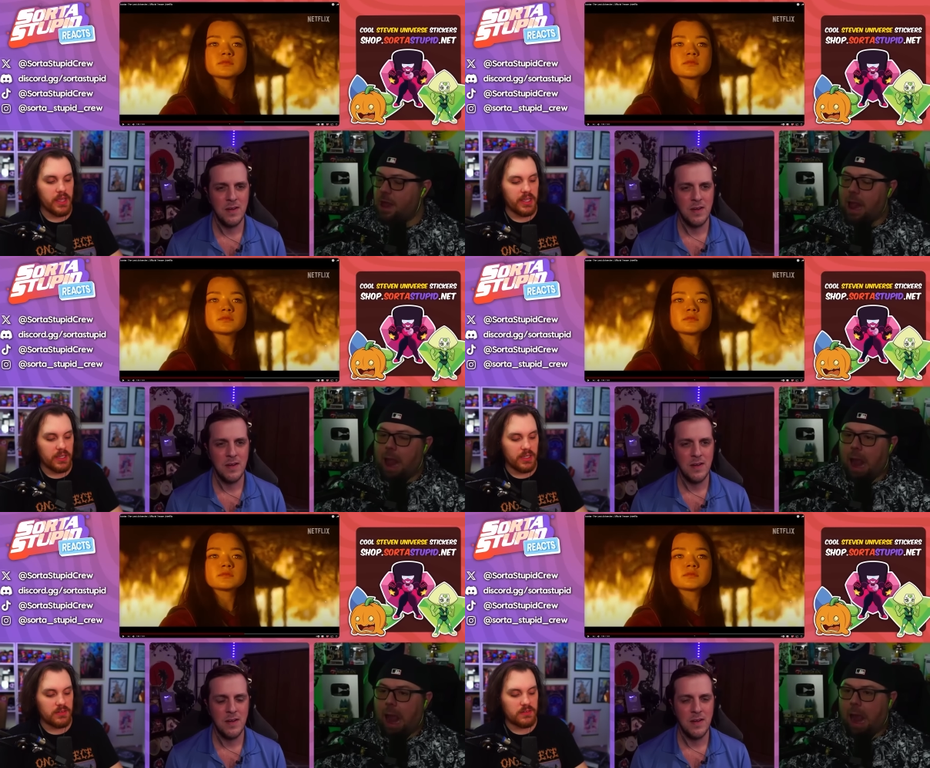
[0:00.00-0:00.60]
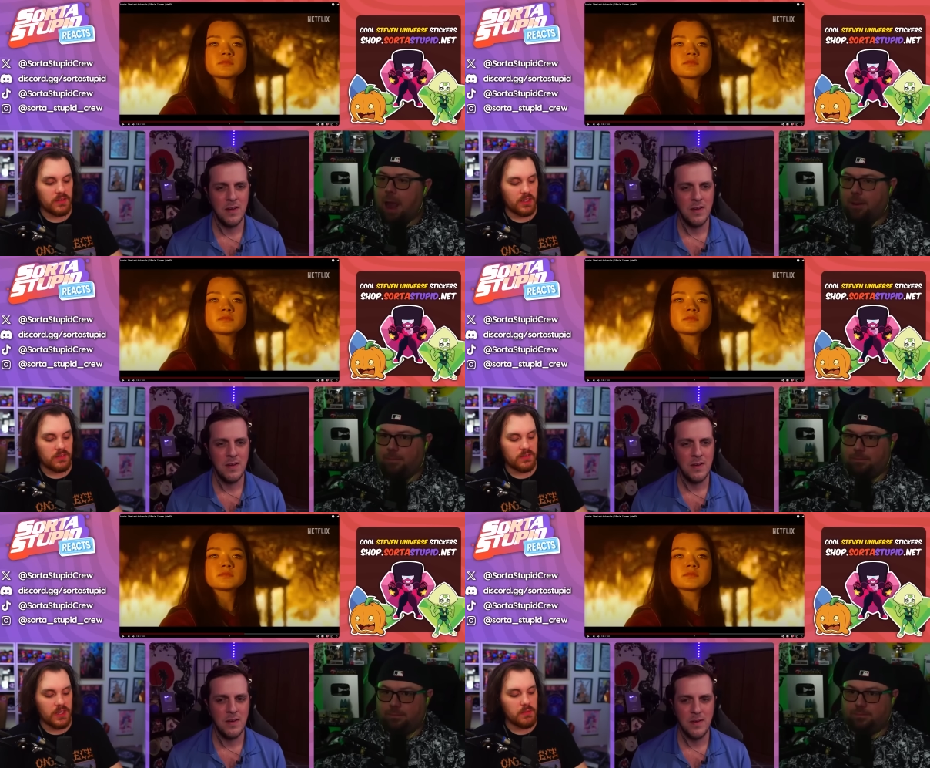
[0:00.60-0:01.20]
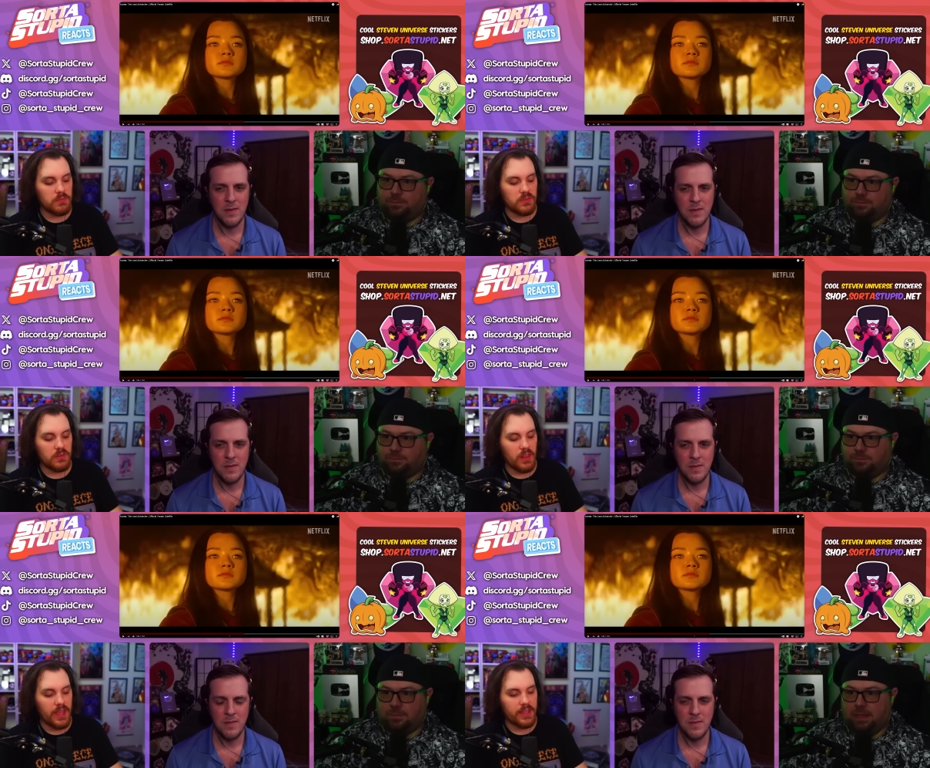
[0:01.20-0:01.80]
Speaker 1: it, it's it seems
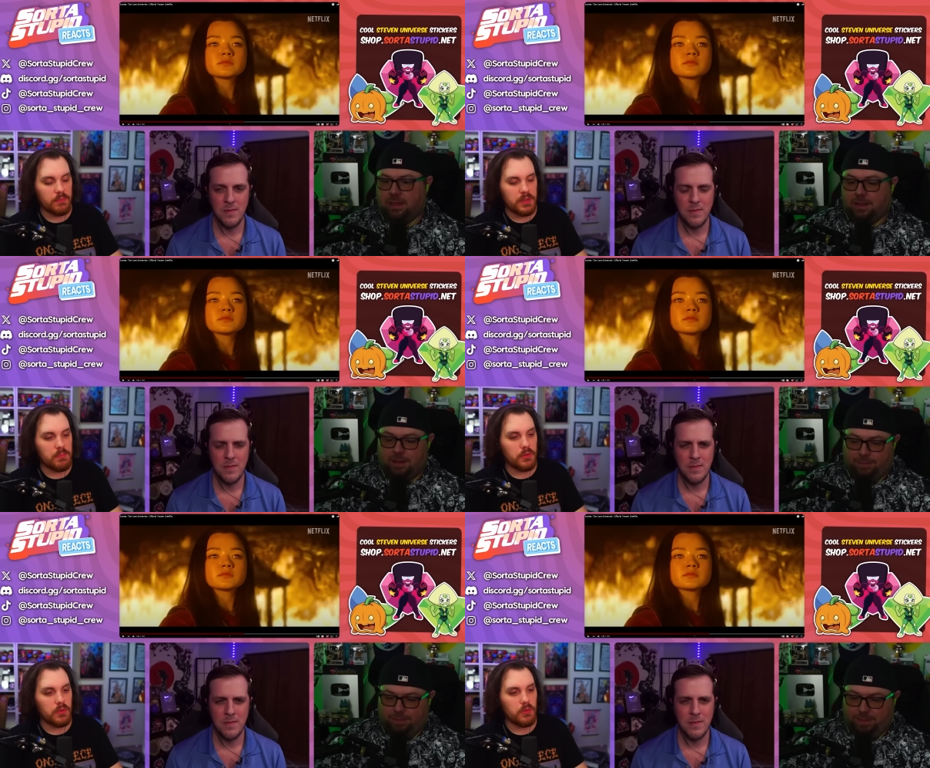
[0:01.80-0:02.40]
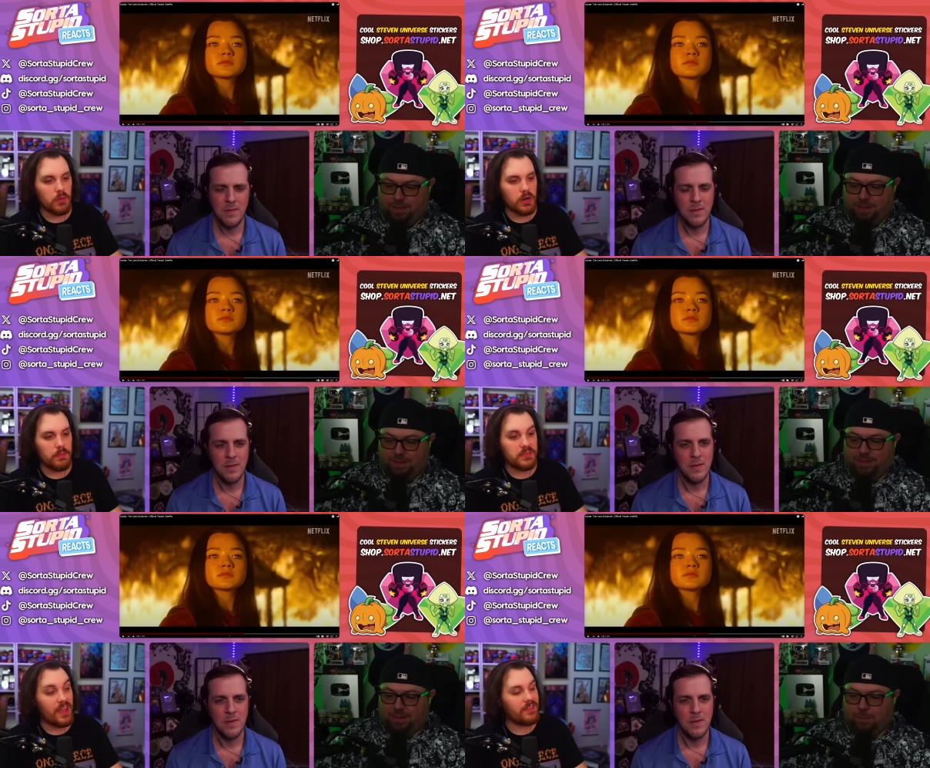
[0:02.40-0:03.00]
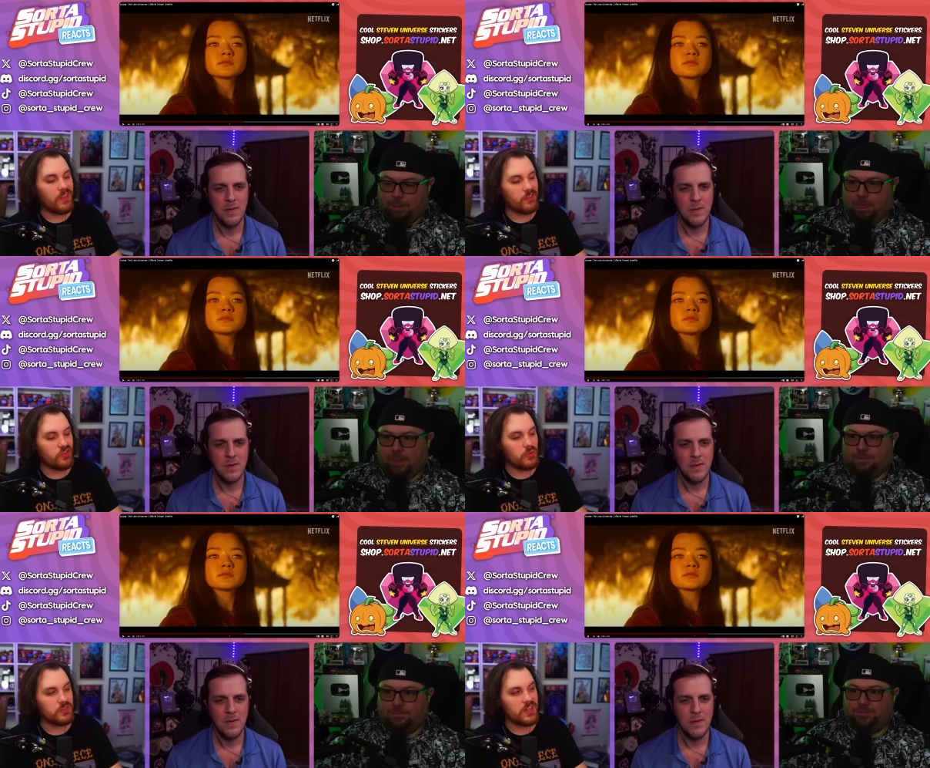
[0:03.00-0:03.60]
like people were upset that
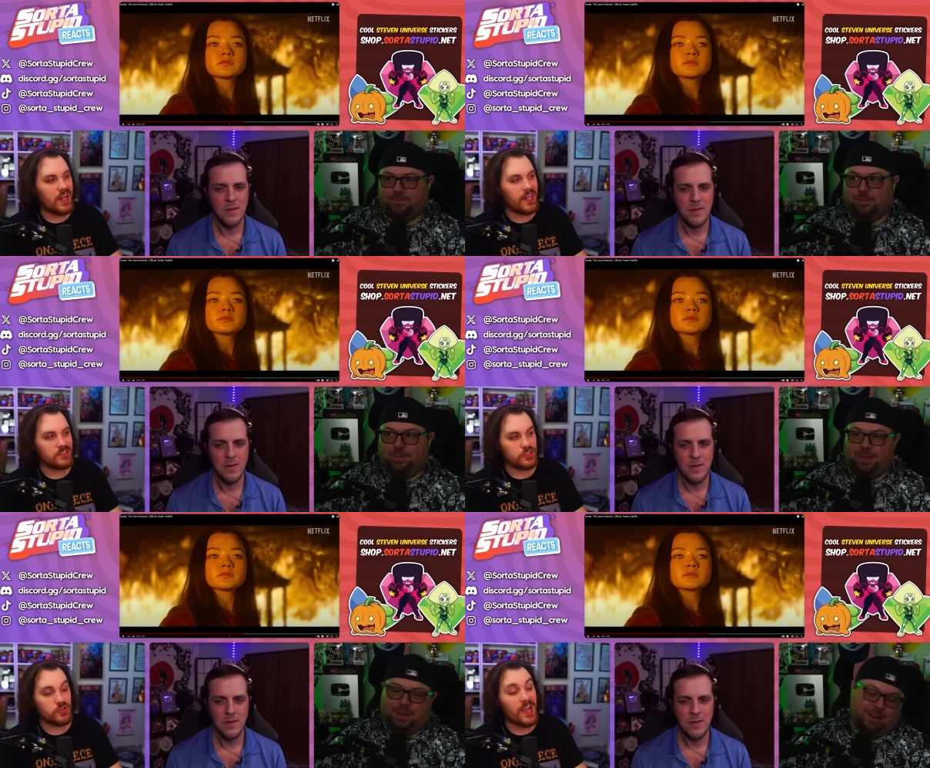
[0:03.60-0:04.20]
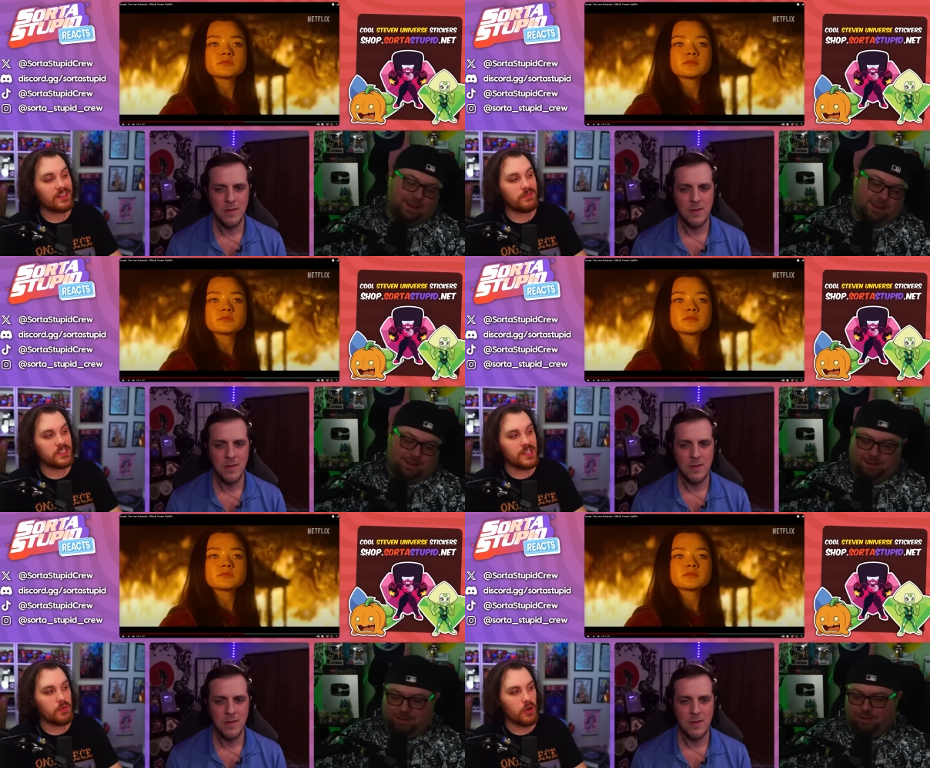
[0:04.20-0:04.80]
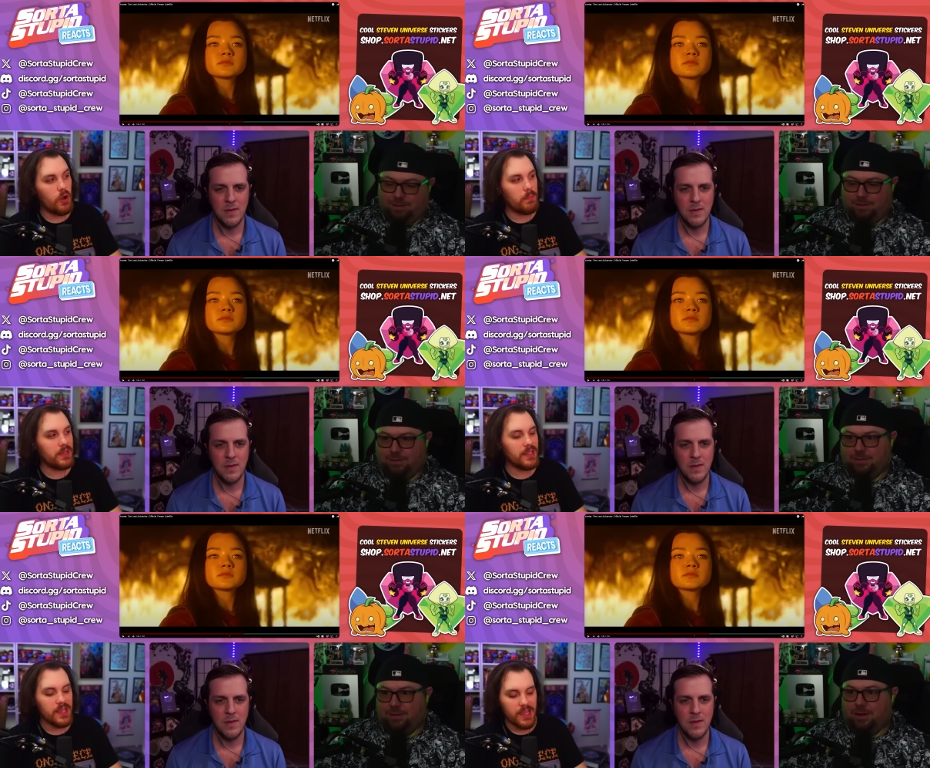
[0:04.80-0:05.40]
she was not as attractive as they were
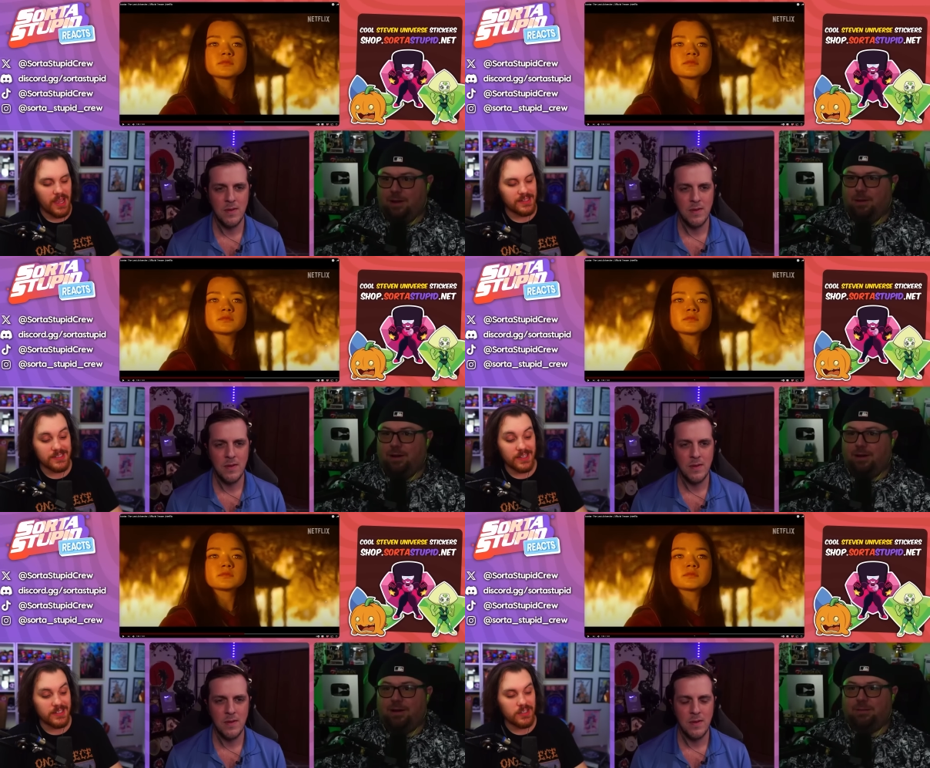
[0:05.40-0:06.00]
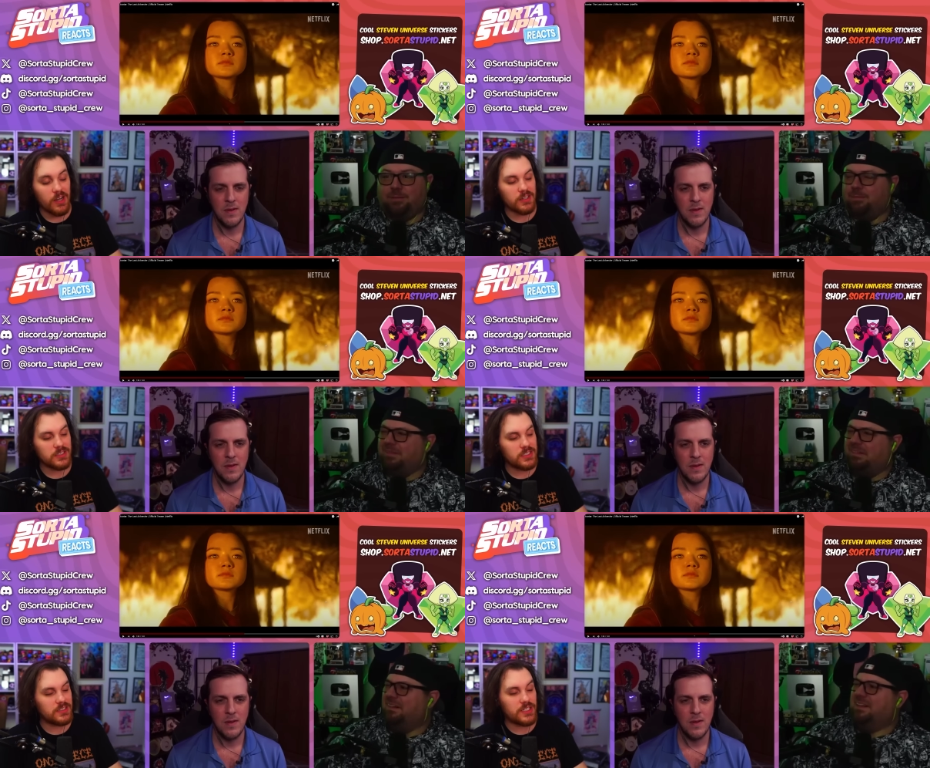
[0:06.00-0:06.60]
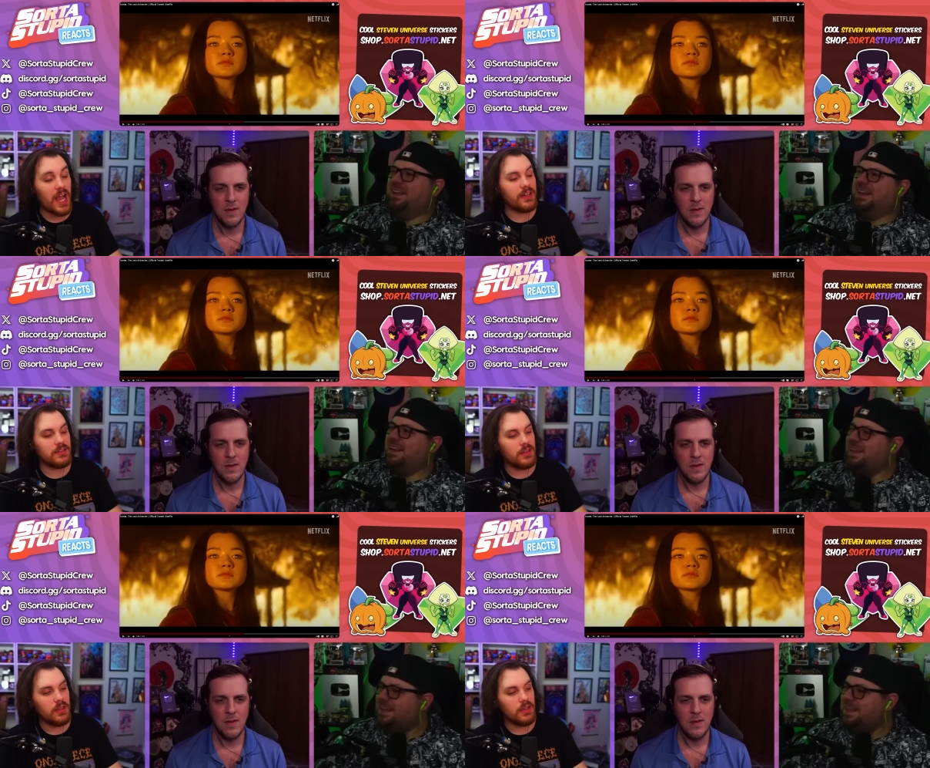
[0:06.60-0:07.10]
hoping, and it's like, dog, she's a child,